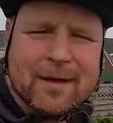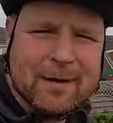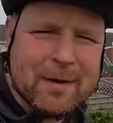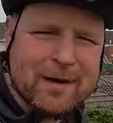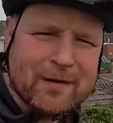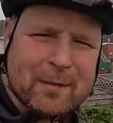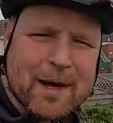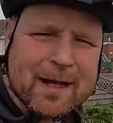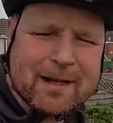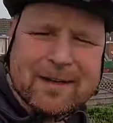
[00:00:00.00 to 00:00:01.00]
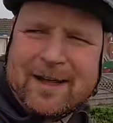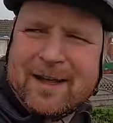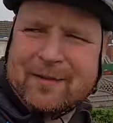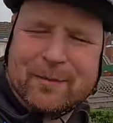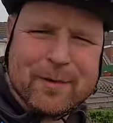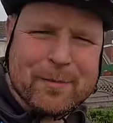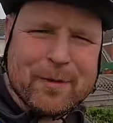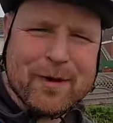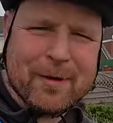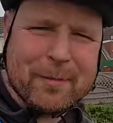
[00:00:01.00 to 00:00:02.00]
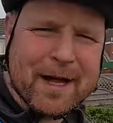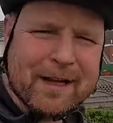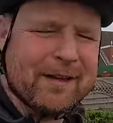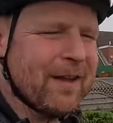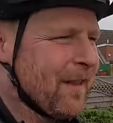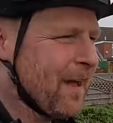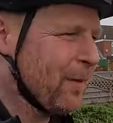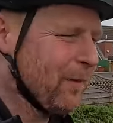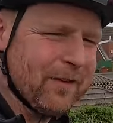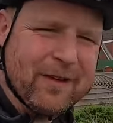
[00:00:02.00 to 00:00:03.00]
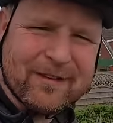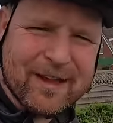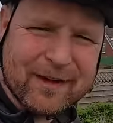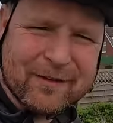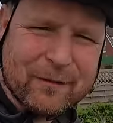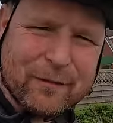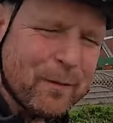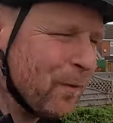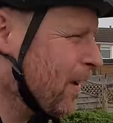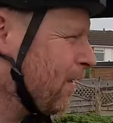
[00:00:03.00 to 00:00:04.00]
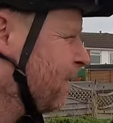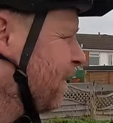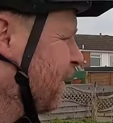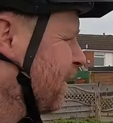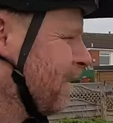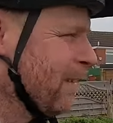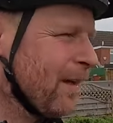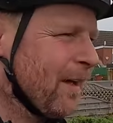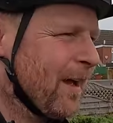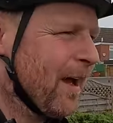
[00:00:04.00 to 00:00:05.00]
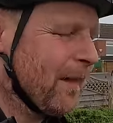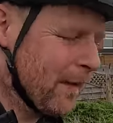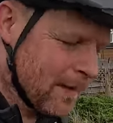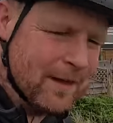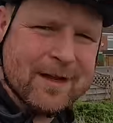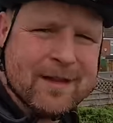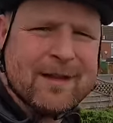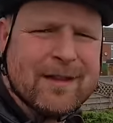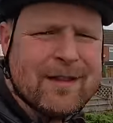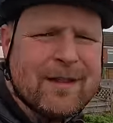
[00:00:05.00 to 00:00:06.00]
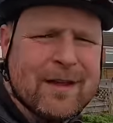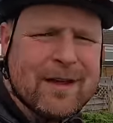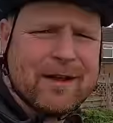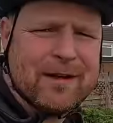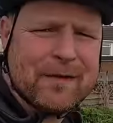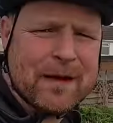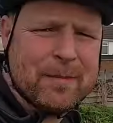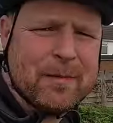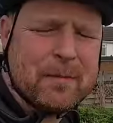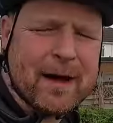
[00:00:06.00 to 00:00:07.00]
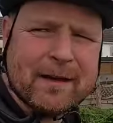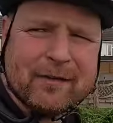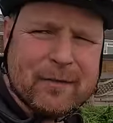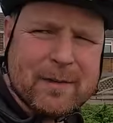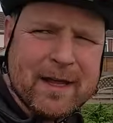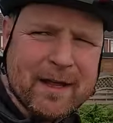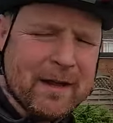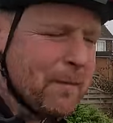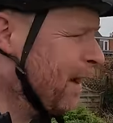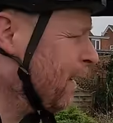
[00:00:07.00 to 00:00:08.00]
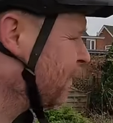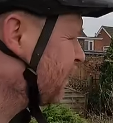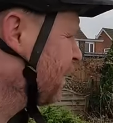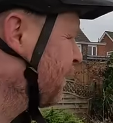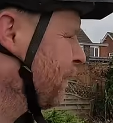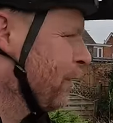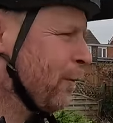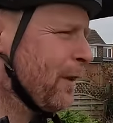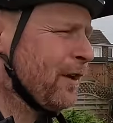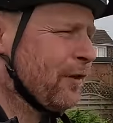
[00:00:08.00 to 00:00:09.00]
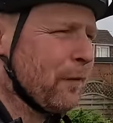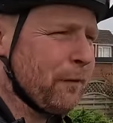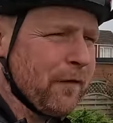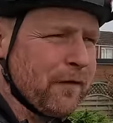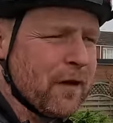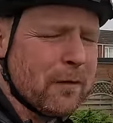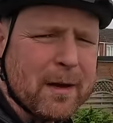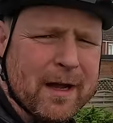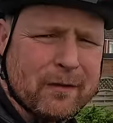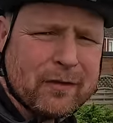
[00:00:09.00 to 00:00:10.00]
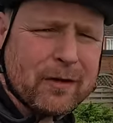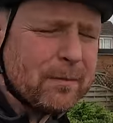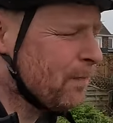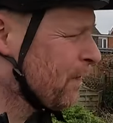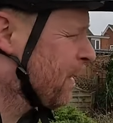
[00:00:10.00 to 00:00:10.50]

Imagine back in days when they brought a bike like that out. See, size at front wheel. And then they're developing bikes to be e-bikes where you can do 50 odd miles on them.